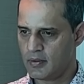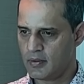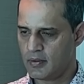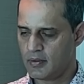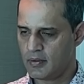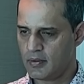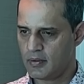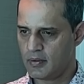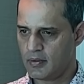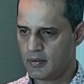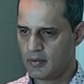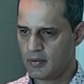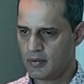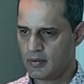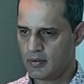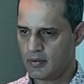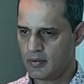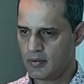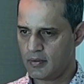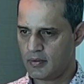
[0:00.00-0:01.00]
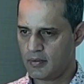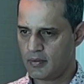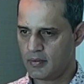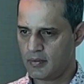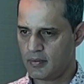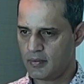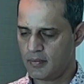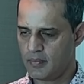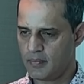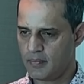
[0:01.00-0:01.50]

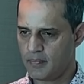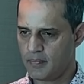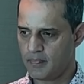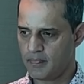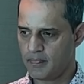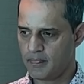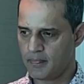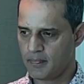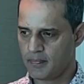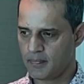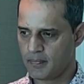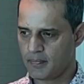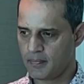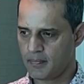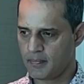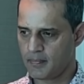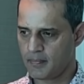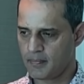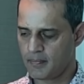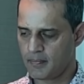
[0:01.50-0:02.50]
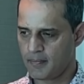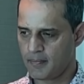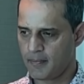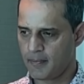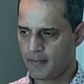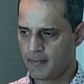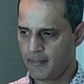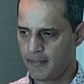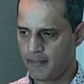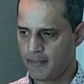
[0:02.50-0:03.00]

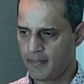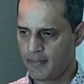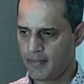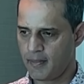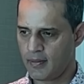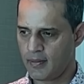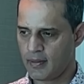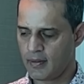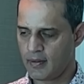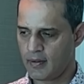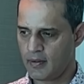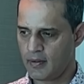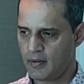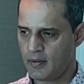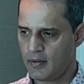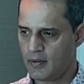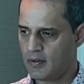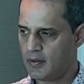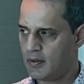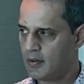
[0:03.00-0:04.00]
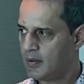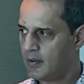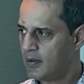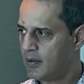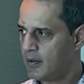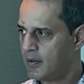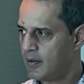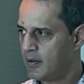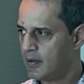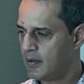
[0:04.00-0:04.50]

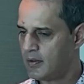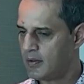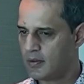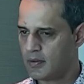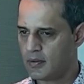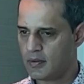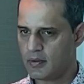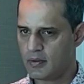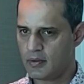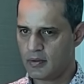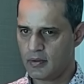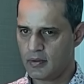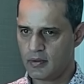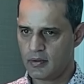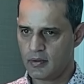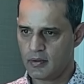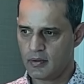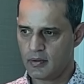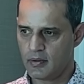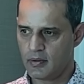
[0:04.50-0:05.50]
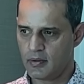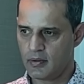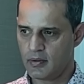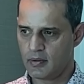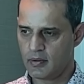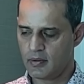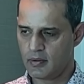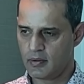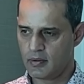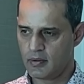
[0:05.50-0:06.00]
No words are spoken by the person on screen.